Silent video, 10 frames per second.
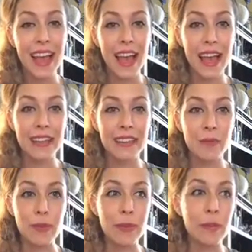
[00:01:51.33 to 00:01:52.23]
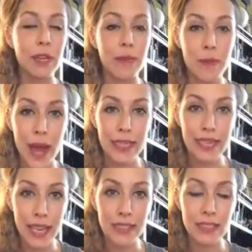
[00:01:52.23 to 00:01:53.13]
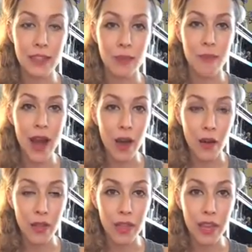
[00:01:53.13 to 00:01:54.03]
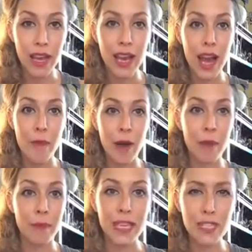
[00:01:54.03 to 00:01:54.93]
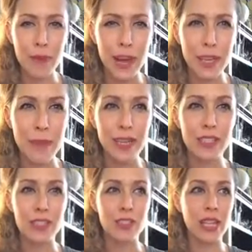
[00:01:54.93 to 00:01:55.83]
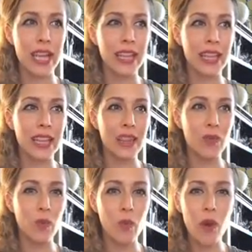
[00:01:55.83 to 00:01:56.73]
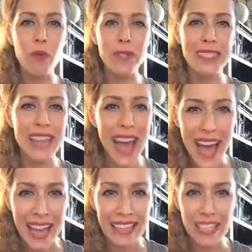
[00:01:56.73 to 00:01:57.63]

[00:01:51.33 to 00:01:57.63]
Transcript: And people get a bad taste in their mouth about Beachbody because they're like, "What was that?